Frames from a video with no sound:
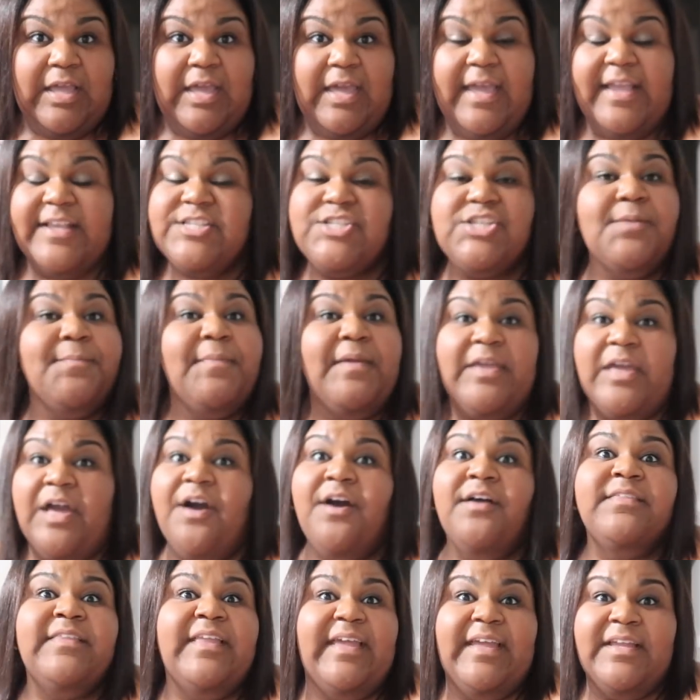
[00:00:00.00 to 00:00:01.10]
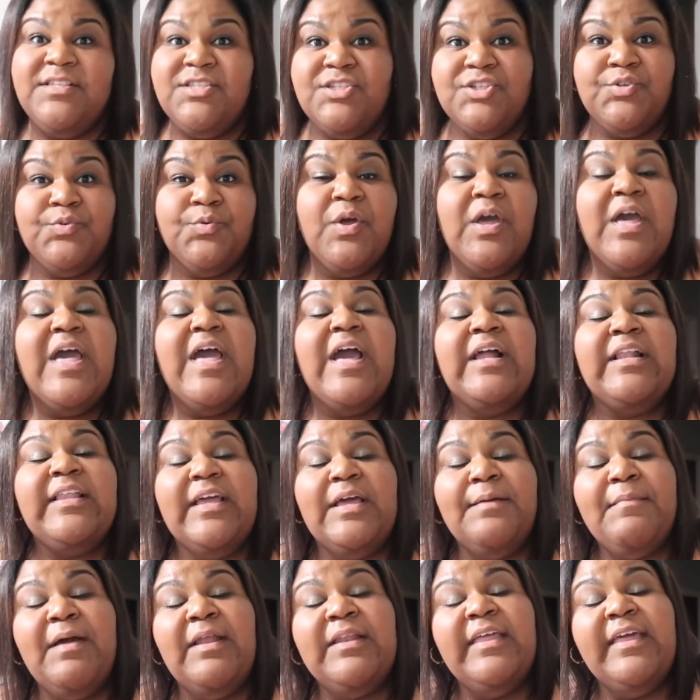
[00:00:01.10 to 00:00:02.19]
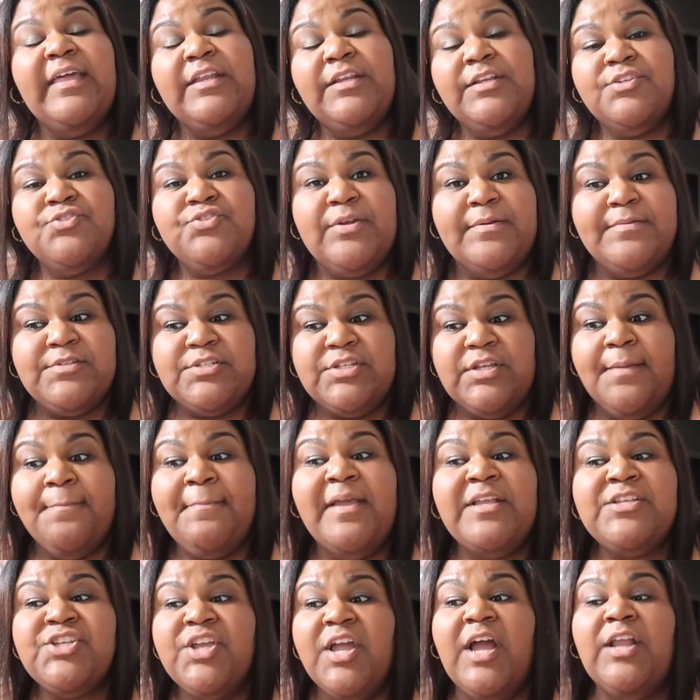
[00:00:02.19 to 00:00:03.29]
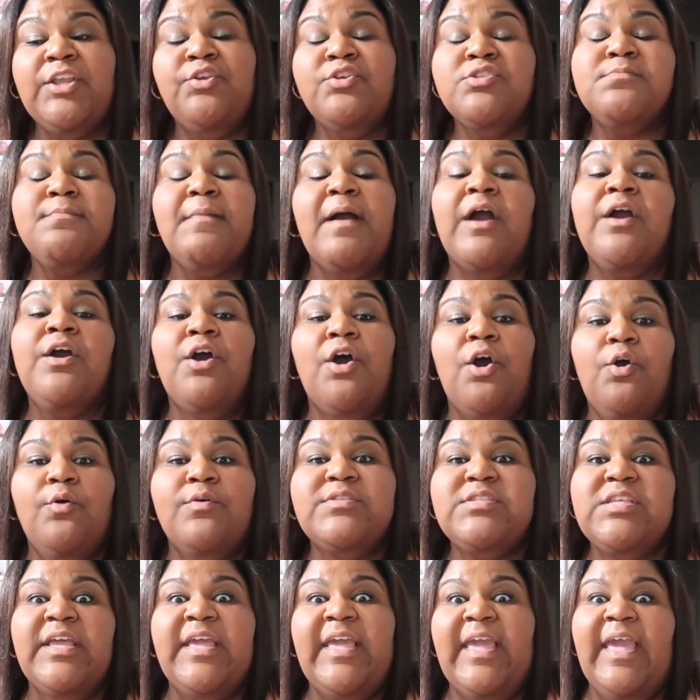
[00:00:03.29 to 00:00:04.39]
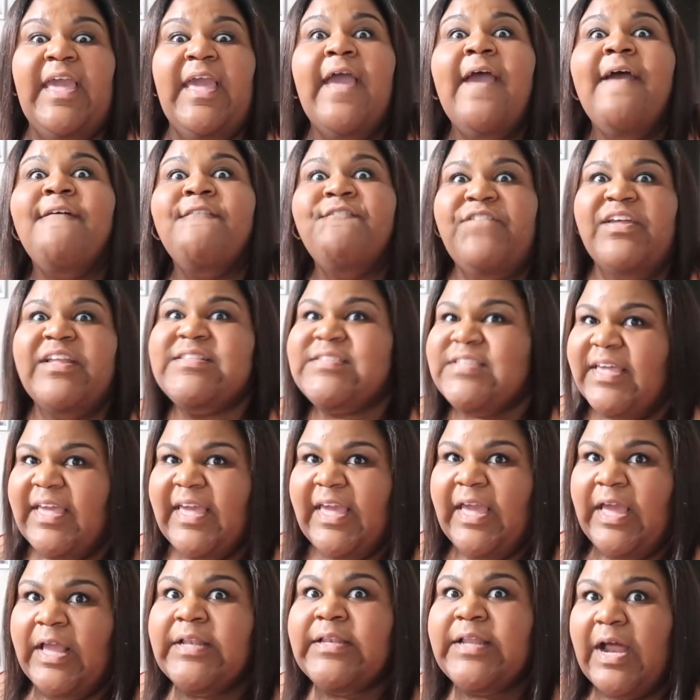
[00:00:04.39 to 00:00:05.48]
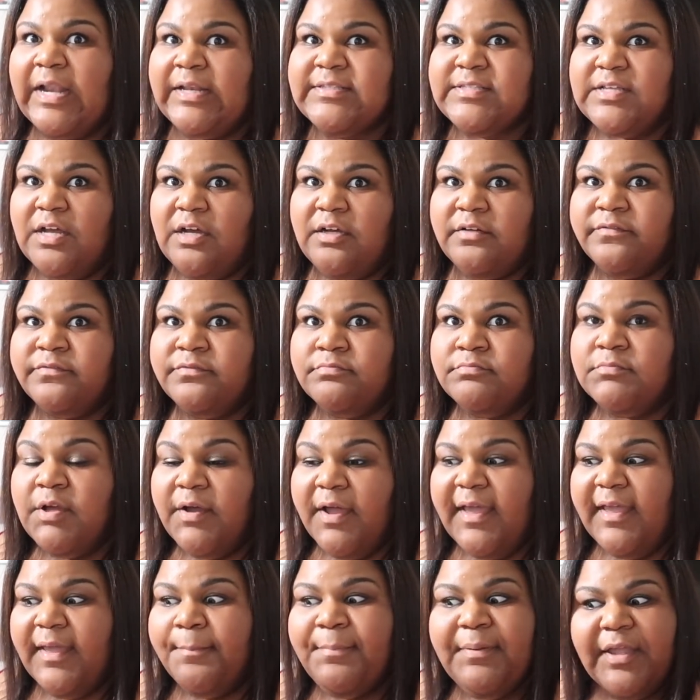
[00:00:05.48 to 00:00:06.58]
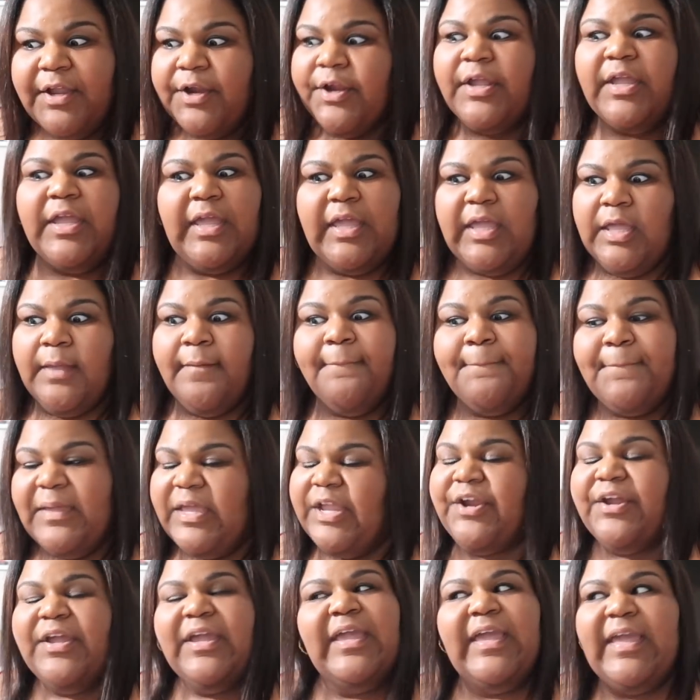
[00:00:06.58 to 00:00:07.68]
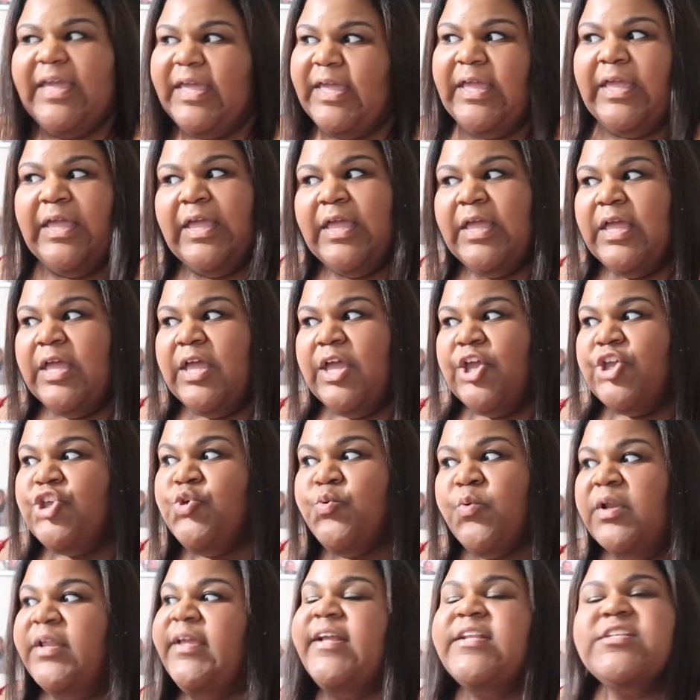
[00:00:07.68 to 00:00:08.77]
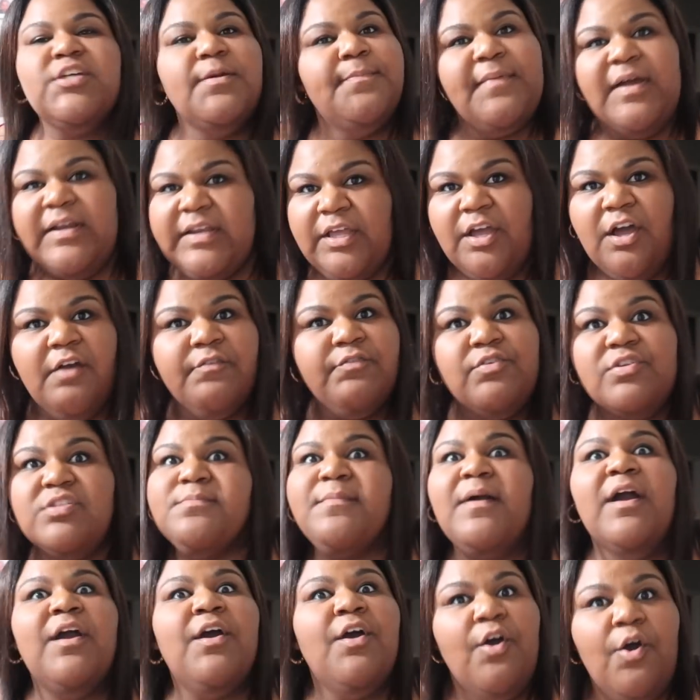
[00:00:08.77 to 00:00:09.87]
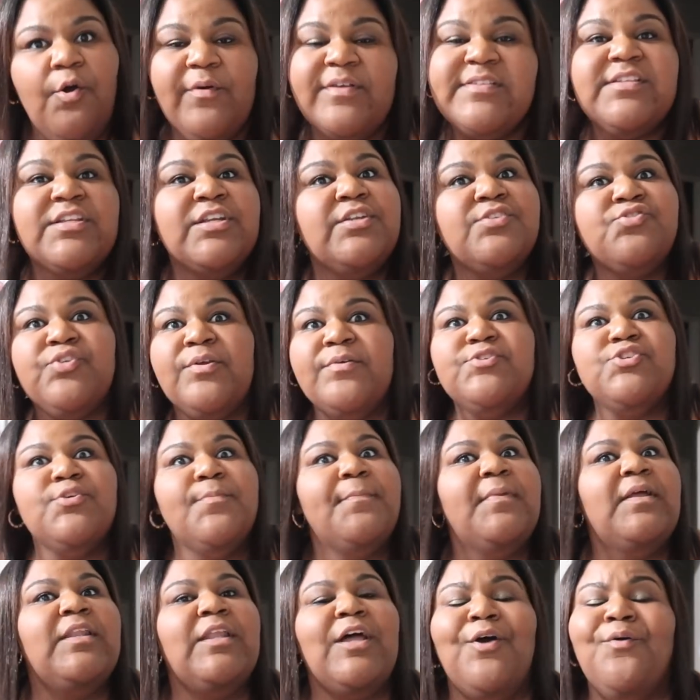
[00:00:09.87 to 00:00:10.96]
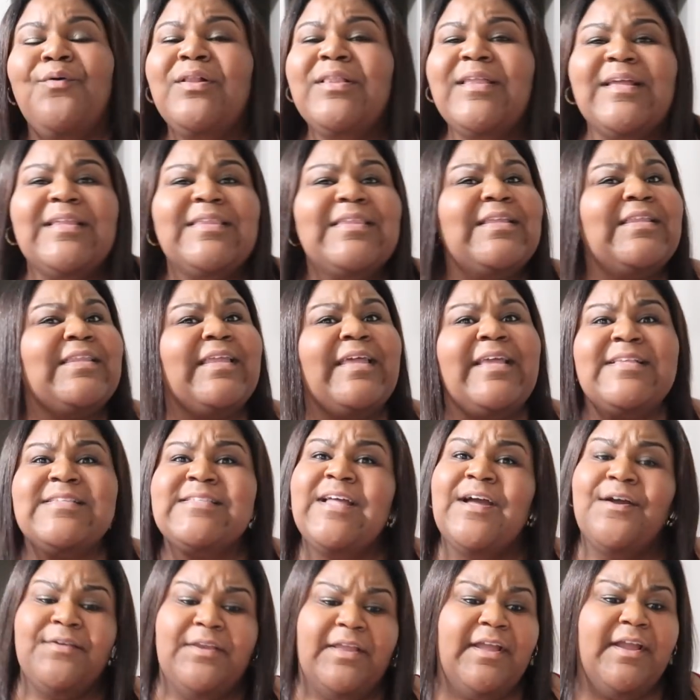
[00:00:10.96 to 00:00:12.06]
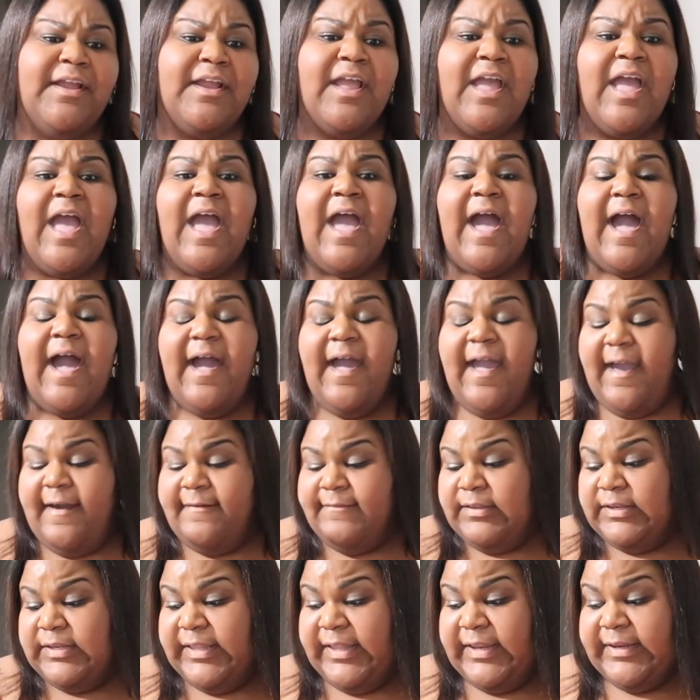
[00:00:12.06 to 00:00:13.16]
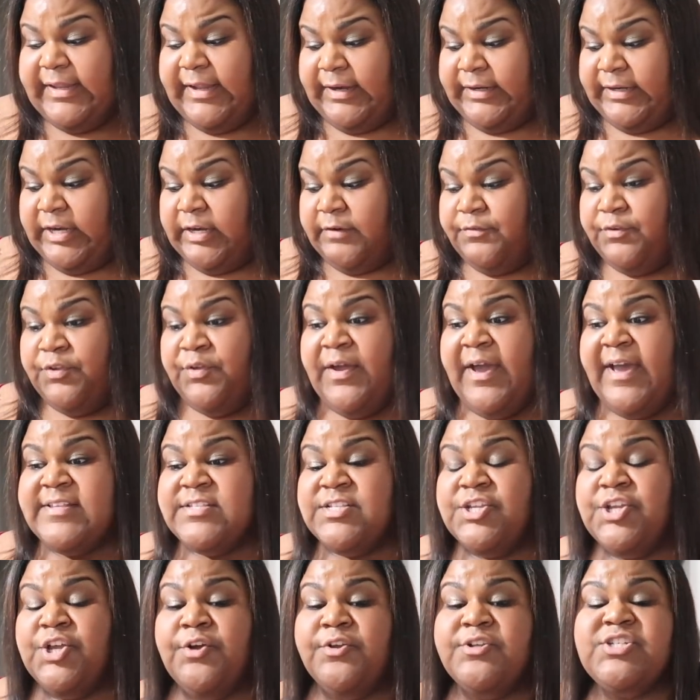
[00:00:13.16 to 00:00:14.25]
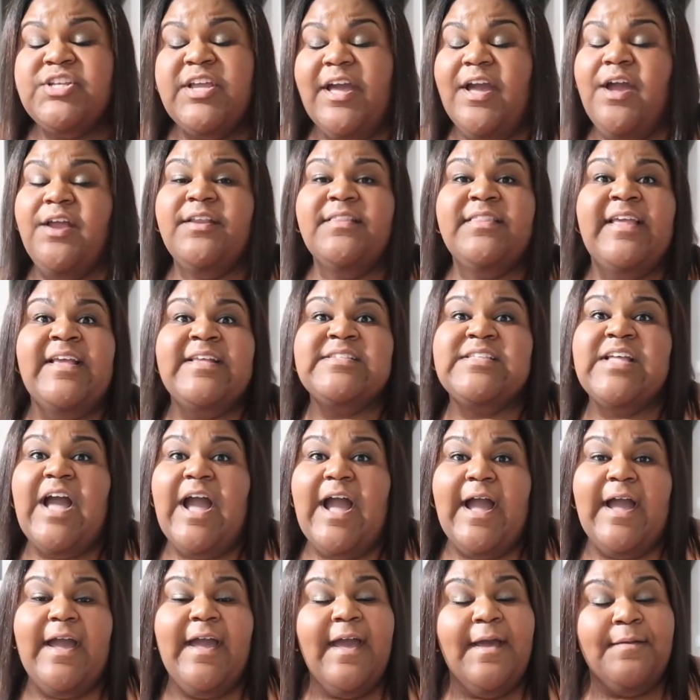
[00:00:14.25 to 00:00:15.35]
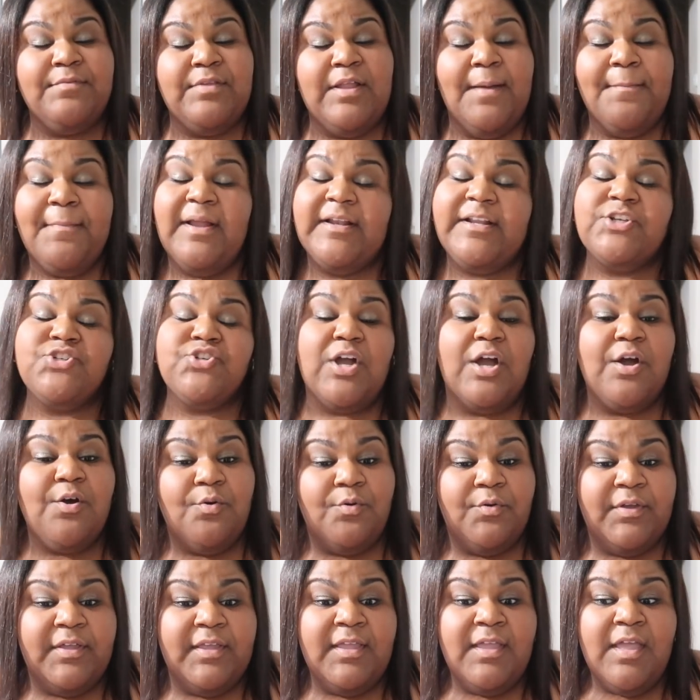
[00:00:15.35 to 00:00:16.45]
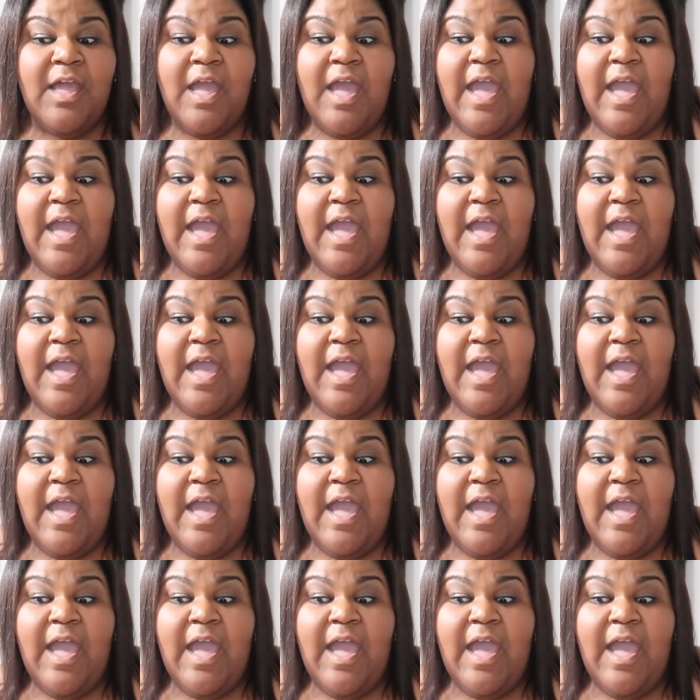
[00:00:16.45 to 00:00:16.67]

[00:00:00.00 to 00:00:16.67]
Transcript: It should be y'all thing too. Click on my link in the description. Make sure y'all use my code to get $15 off. Okay, period. You wanna get your money off, use my code. It's in the description below. Click the links down there. I have a link down there for you guys. You can go check out the things that I'm about to try on.